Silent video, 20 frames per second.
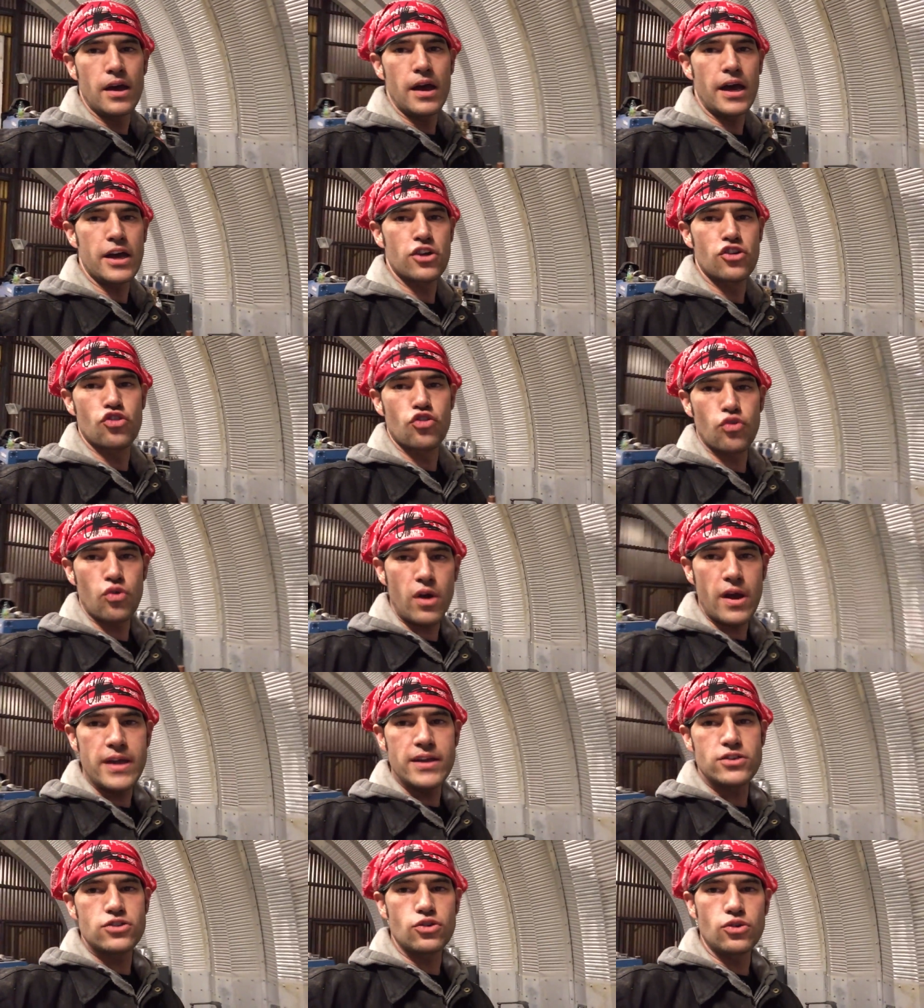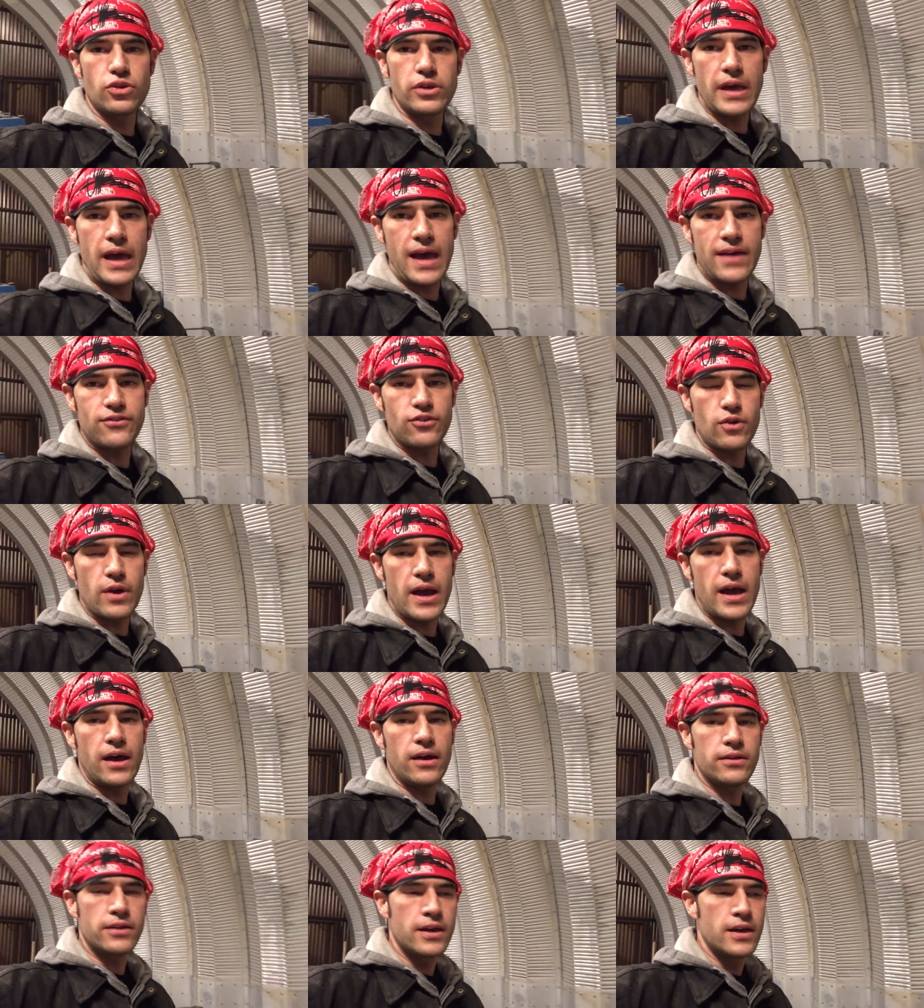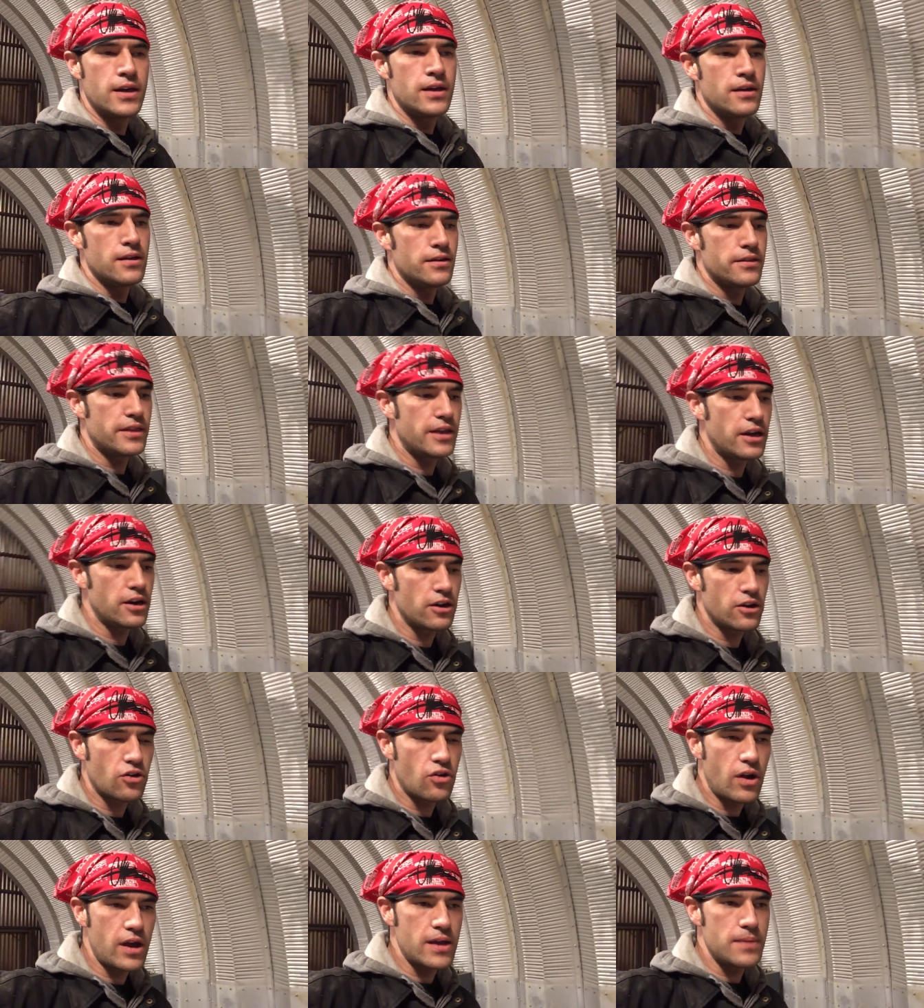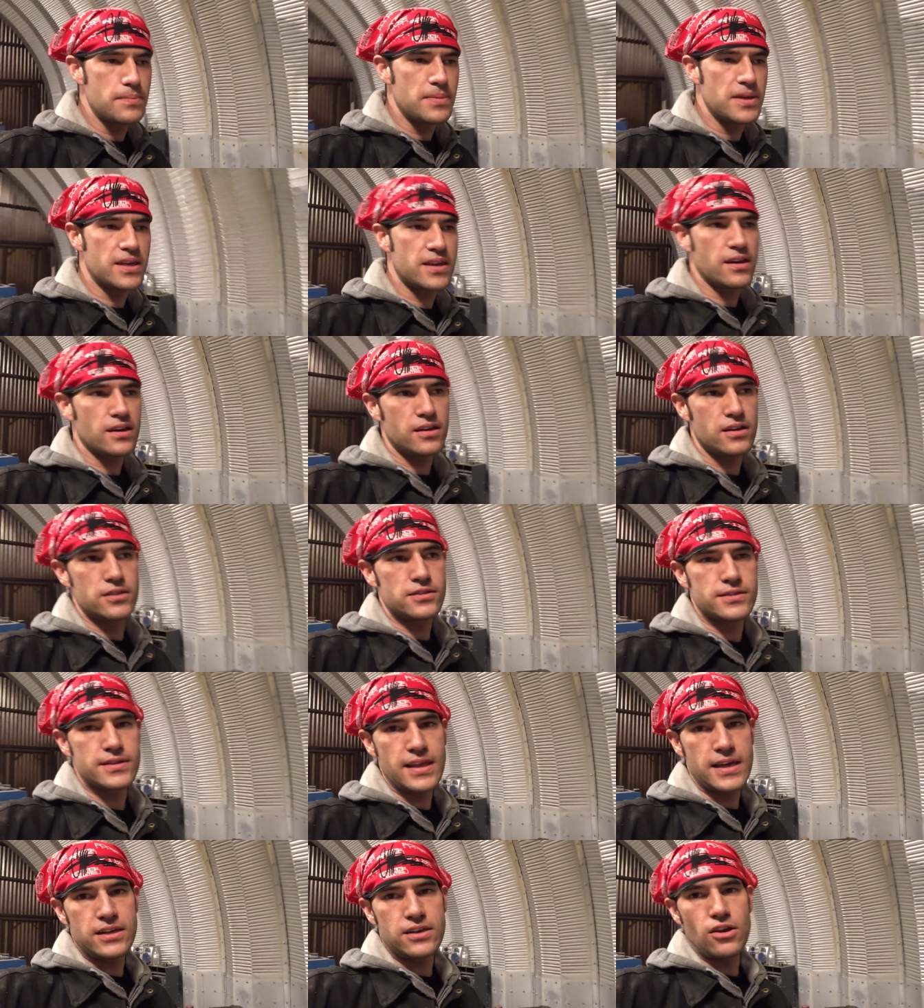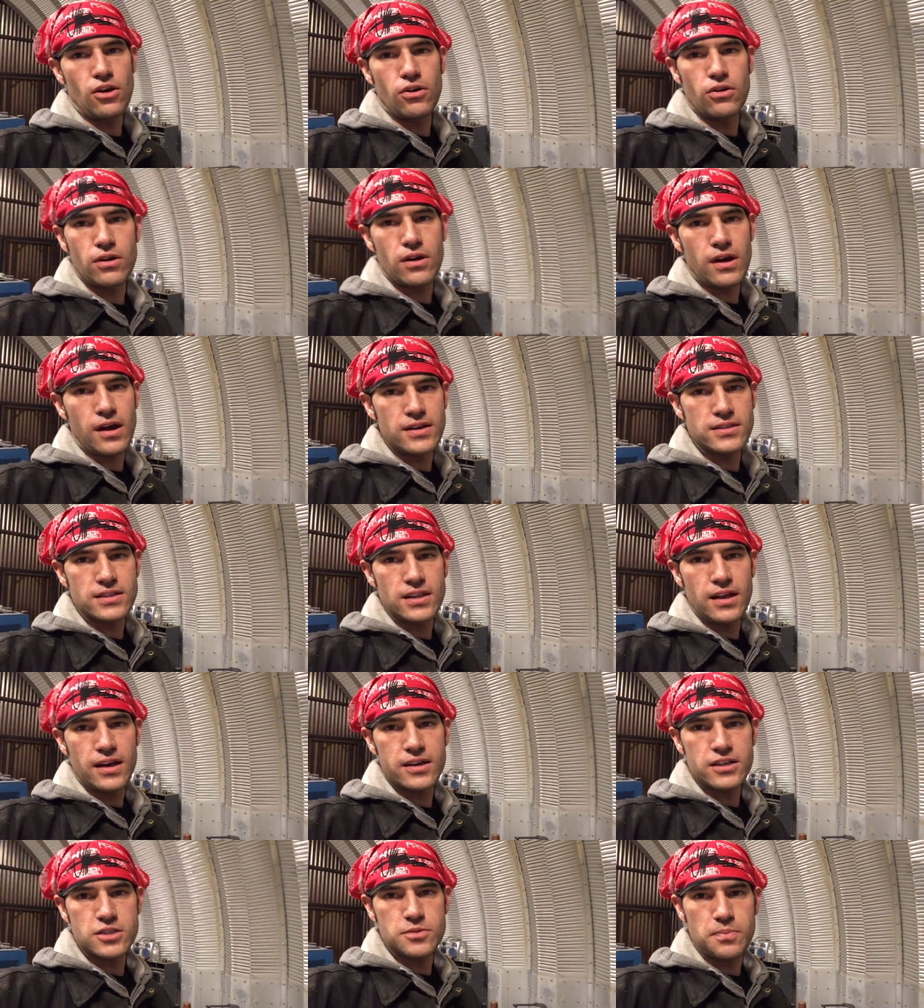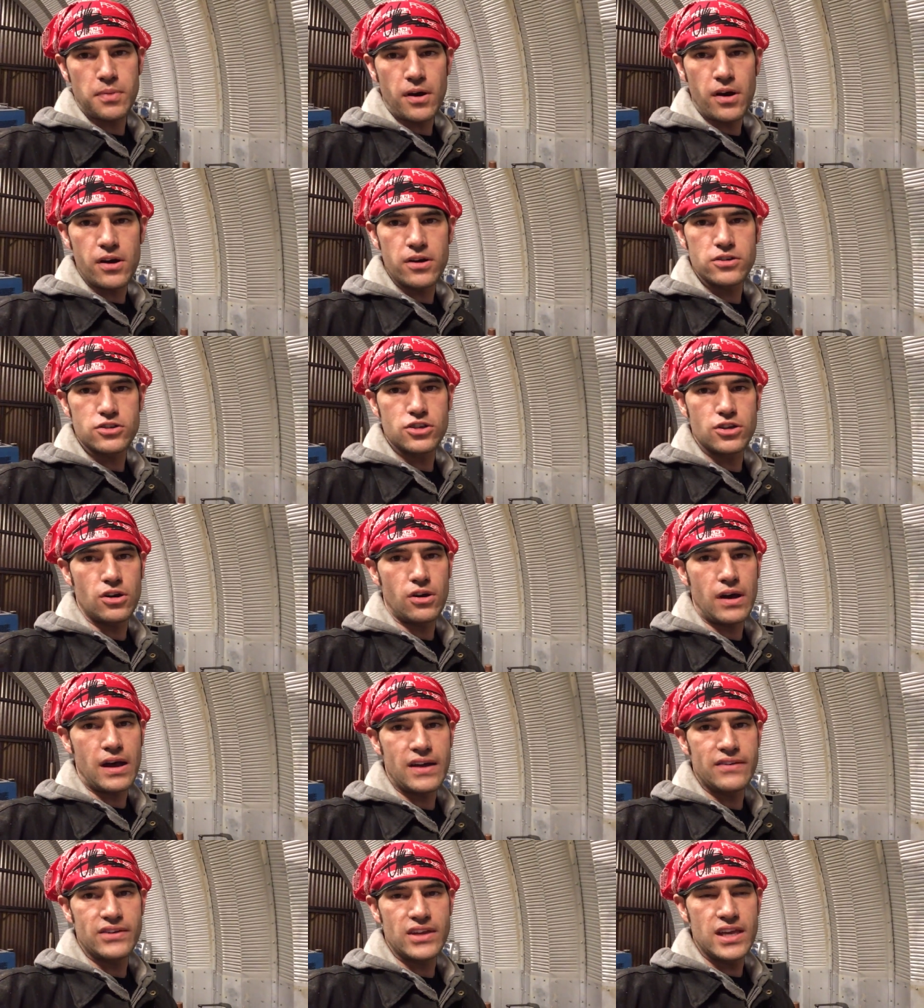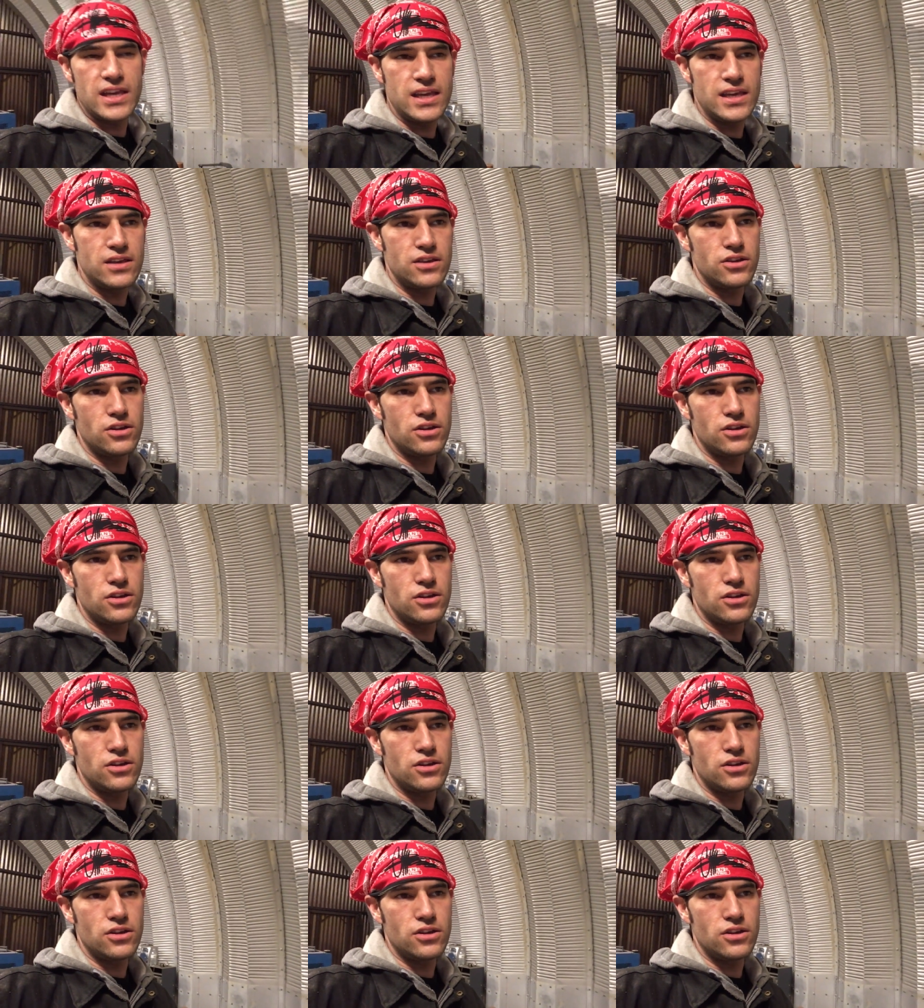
a great tool to have around. They're great because they don't cause a lot of sparks, you don't have heat,